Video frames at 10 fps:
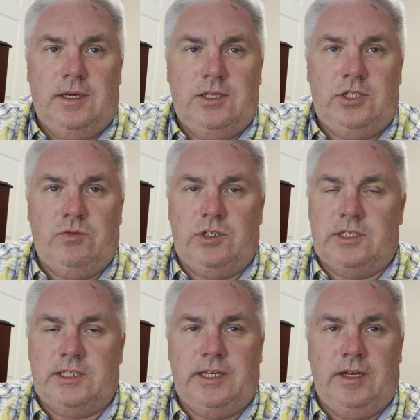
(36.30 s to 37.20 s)
she was
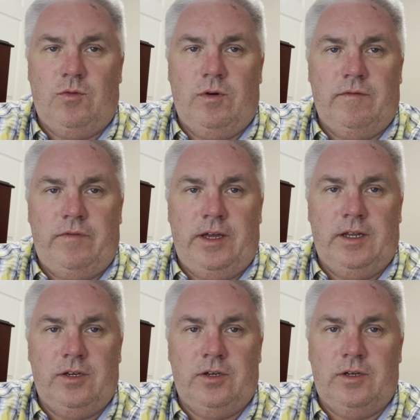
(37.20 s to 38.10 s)
just sick, wasn't
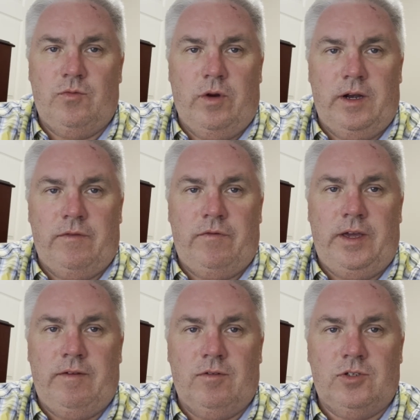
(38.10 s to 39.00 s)
feeling good, running a
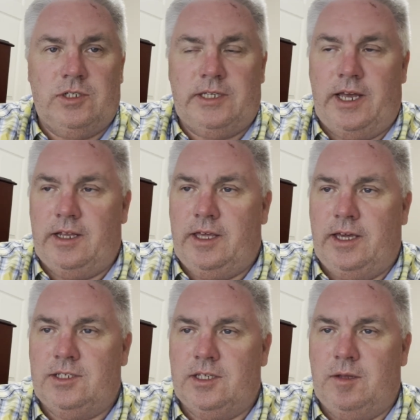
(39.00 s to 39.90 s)
fever, just had a
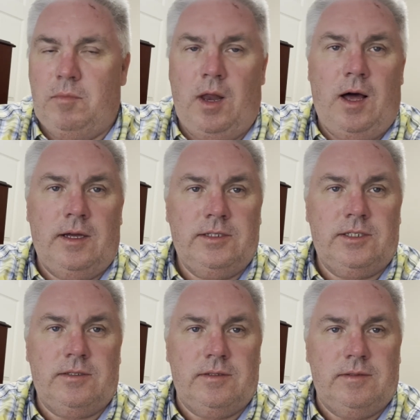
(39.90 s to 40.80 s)
case of the
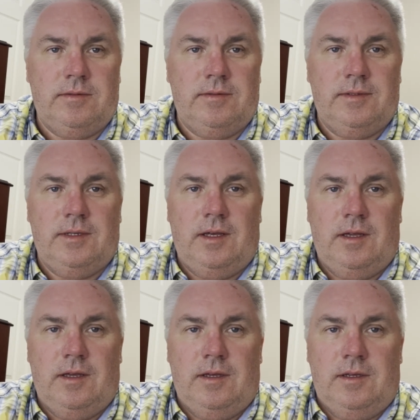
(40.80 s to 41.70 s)
blahs.
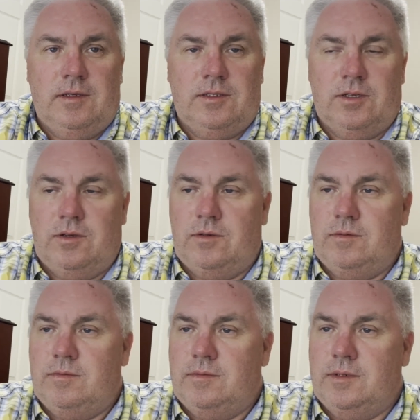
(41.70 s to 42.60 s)

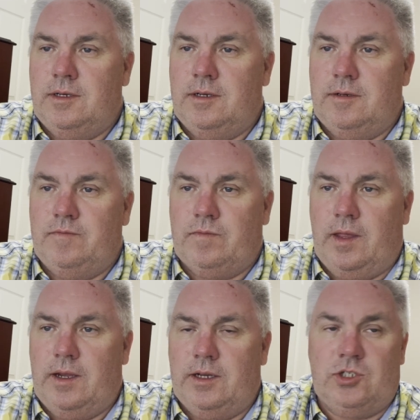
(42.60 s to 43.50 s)
So uh,
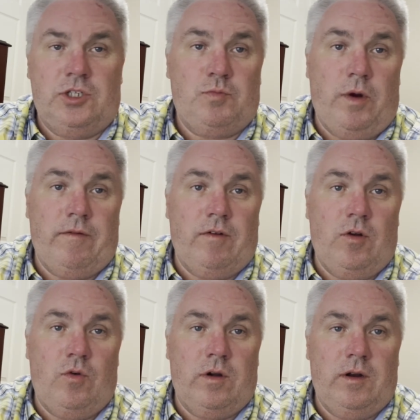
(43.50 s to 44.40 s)
let's just pray for
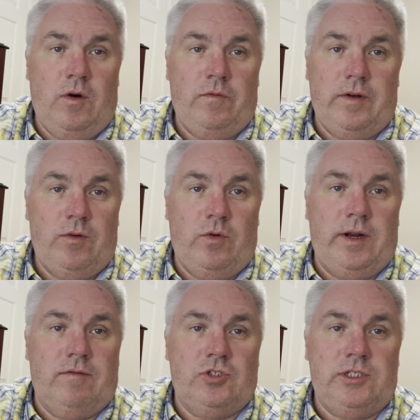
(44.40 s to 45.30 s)
Lauren and hopefully
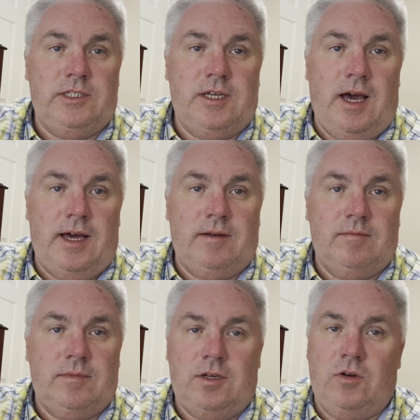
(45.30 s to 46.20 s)
whatever she's got
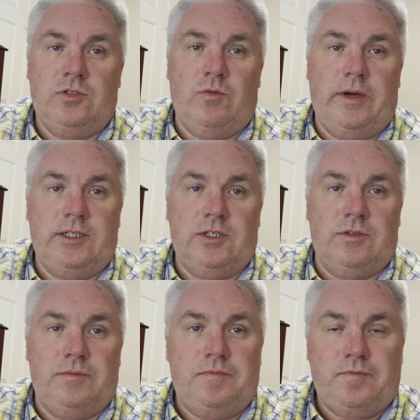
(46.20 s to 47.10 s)
goes away soon.